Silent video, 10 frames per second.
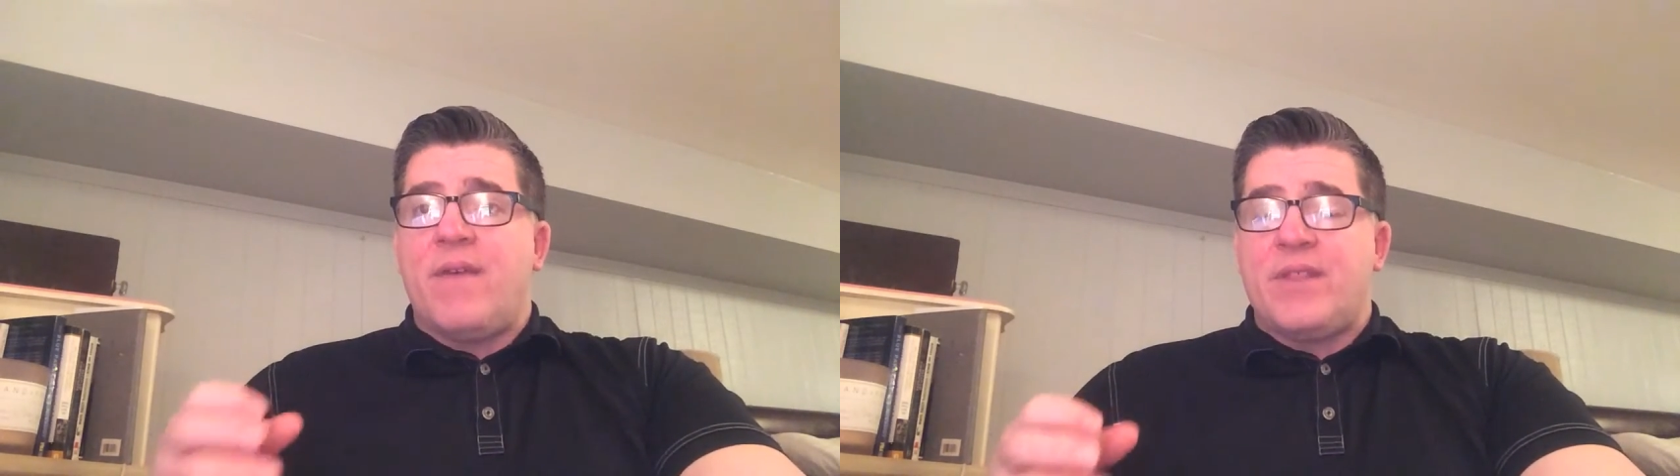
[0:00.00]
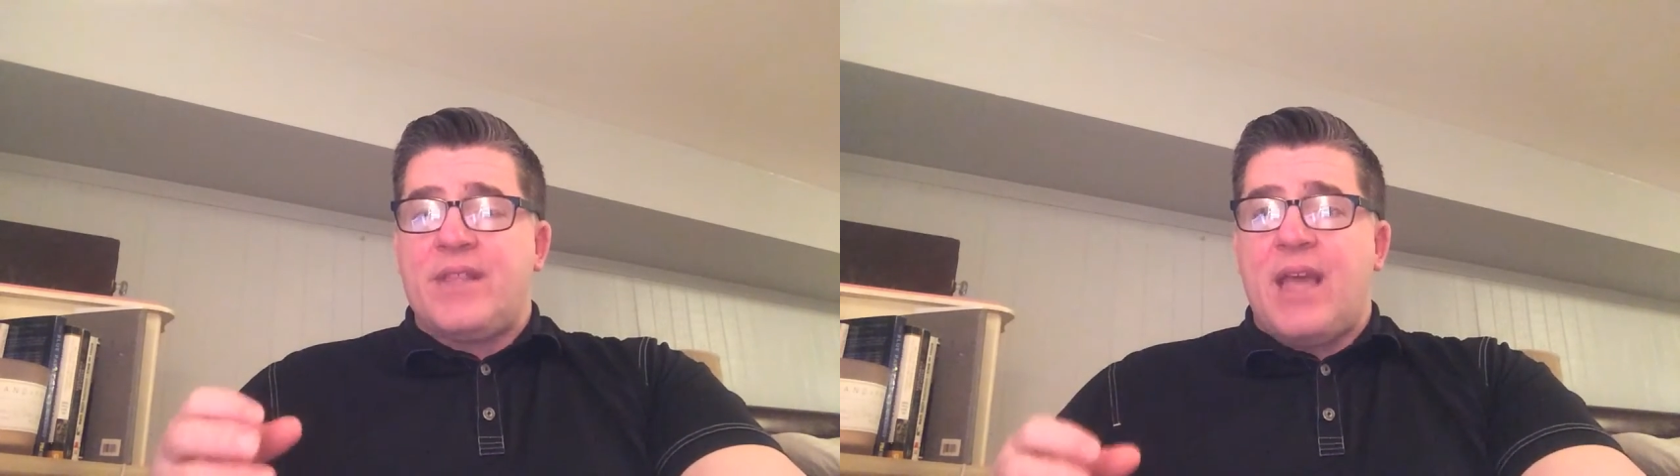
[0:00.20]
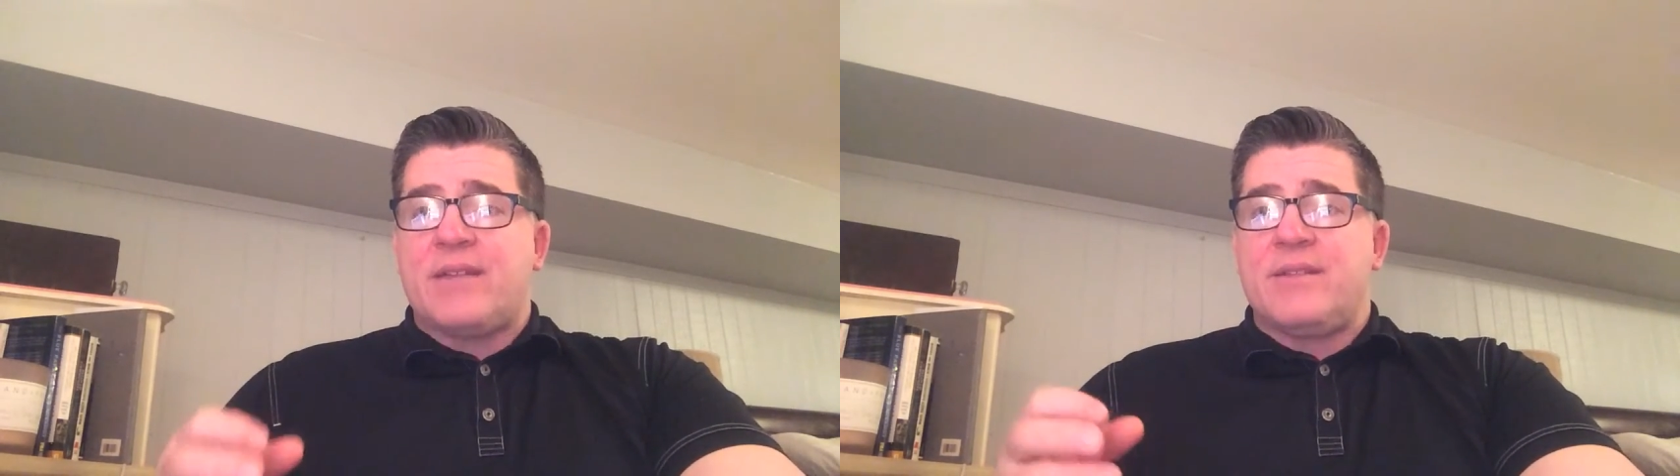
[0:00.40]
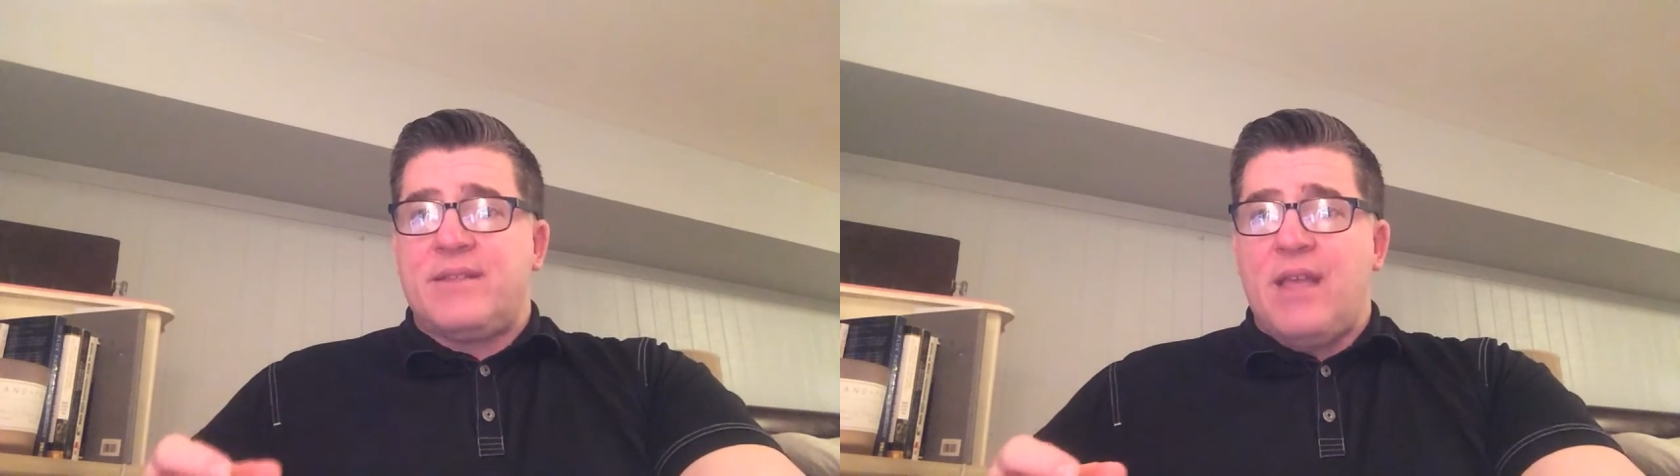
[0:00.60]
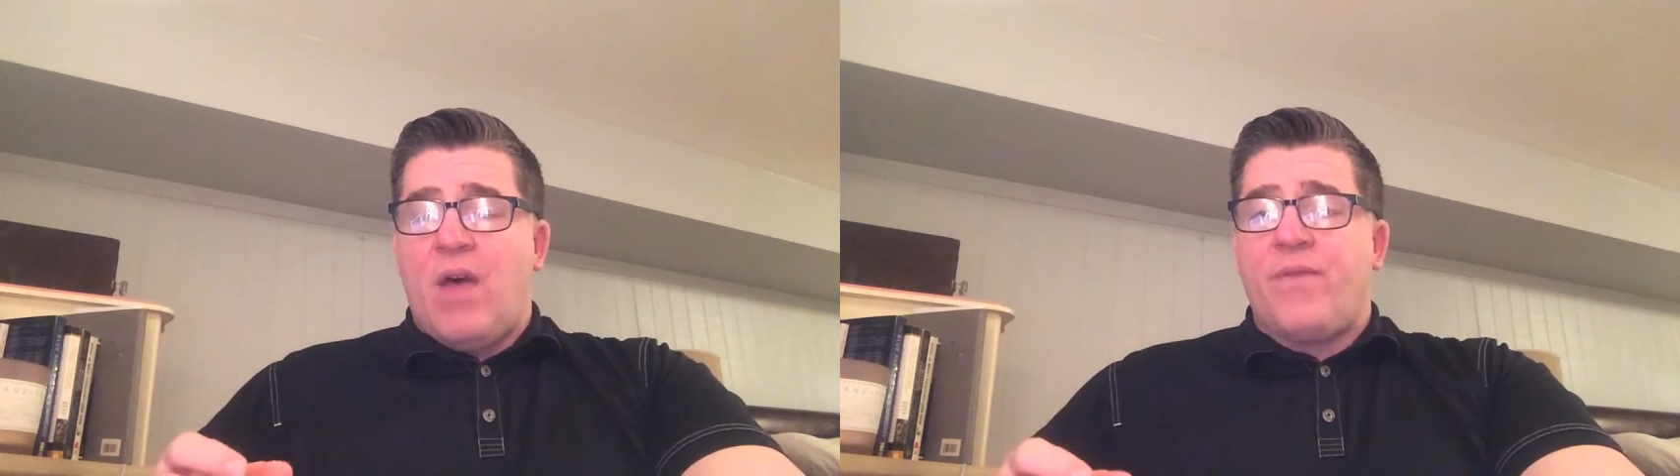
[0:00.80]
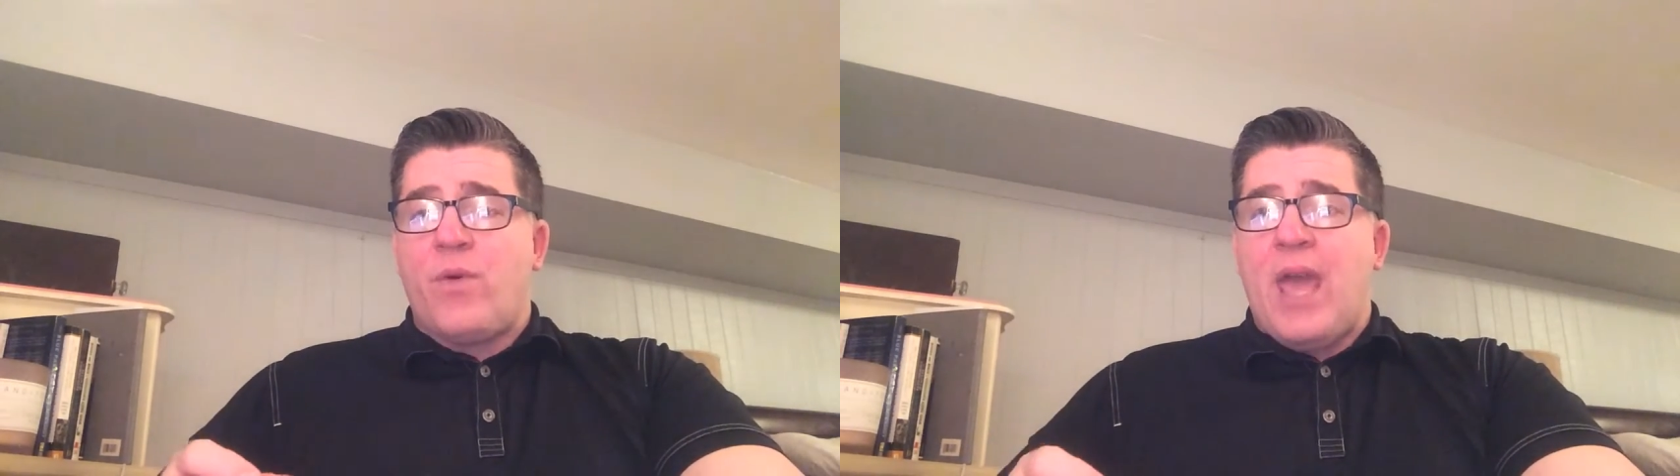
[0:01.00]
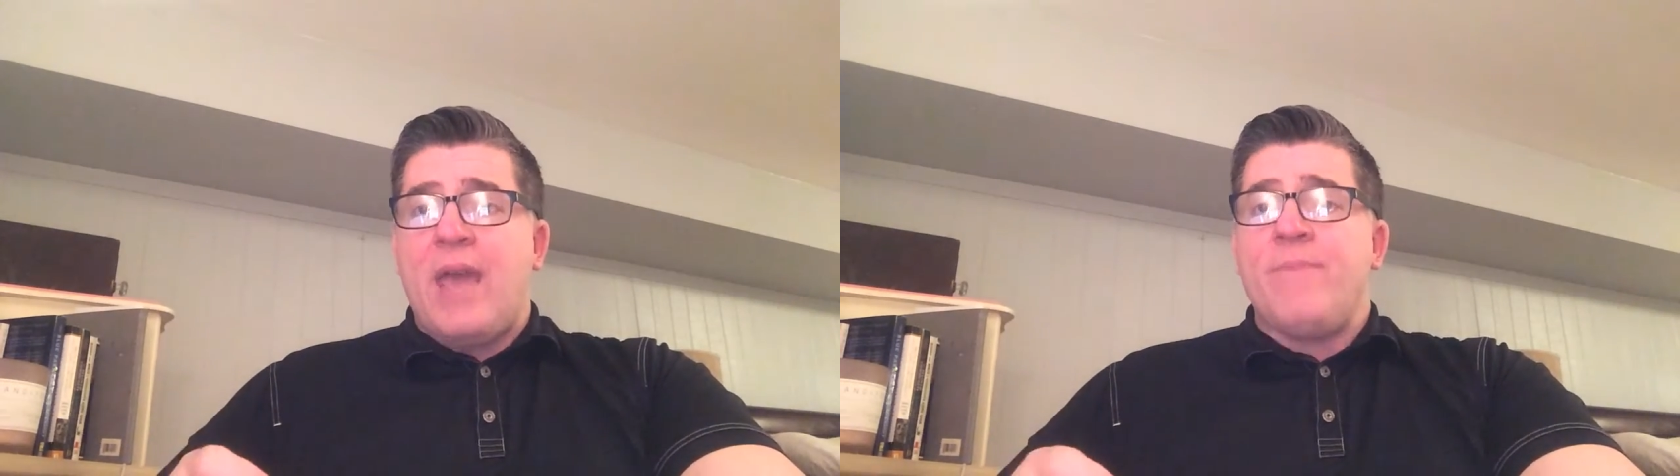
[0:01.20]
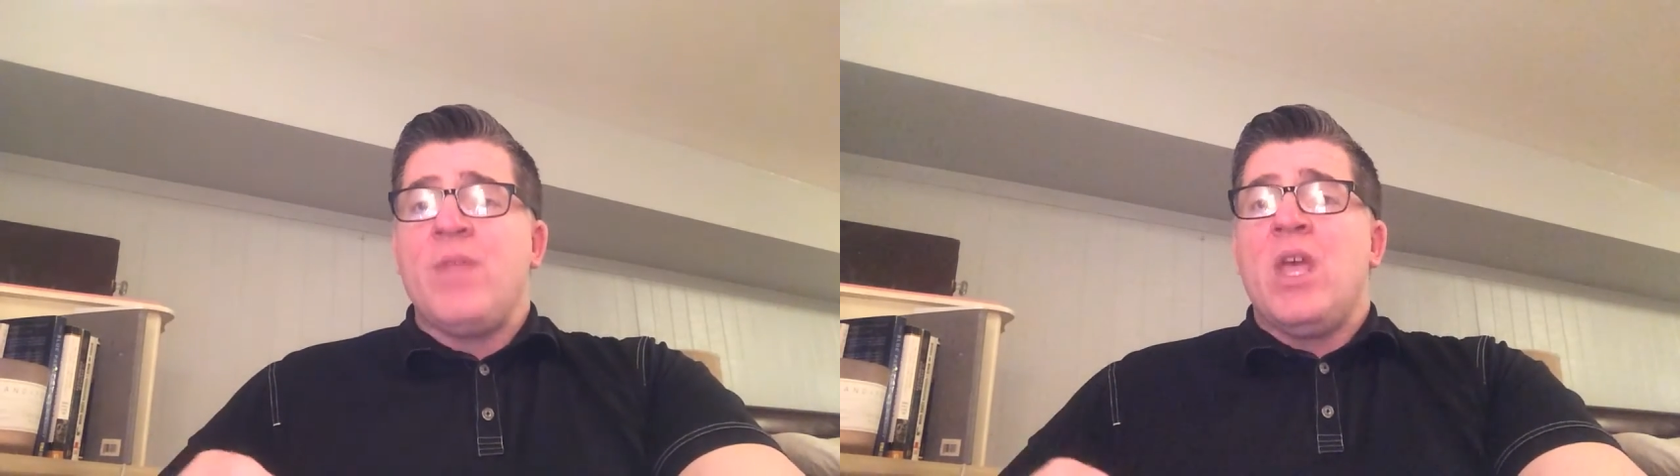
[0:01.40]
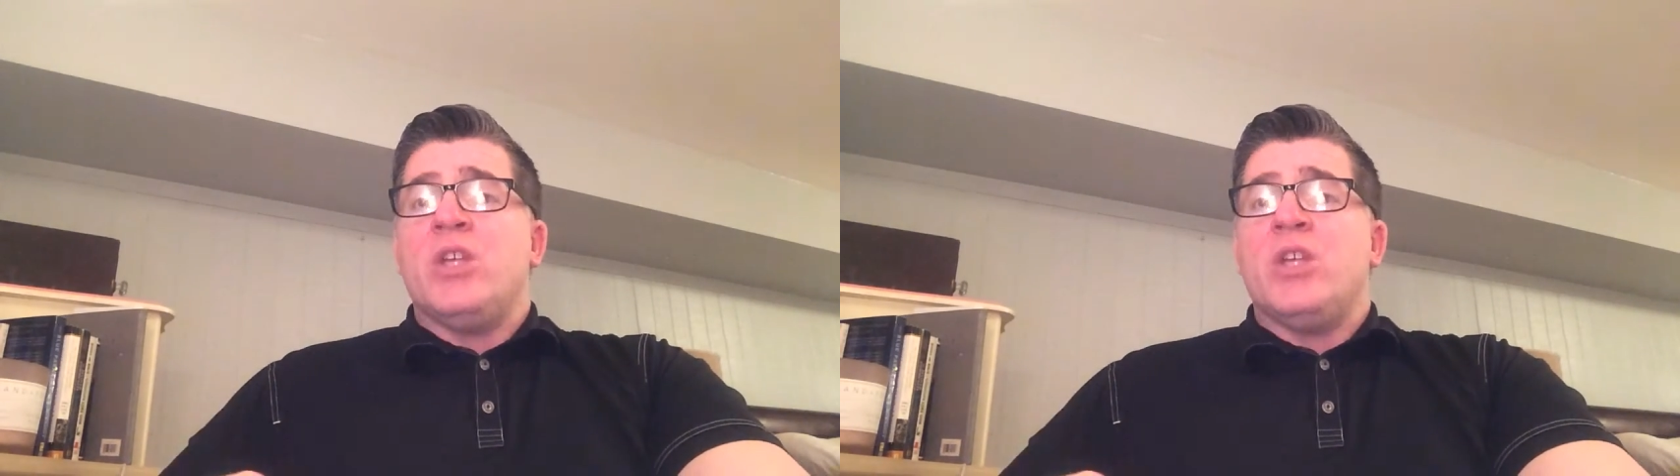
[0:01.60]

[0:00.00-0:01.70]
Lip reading: of the text itself, okay?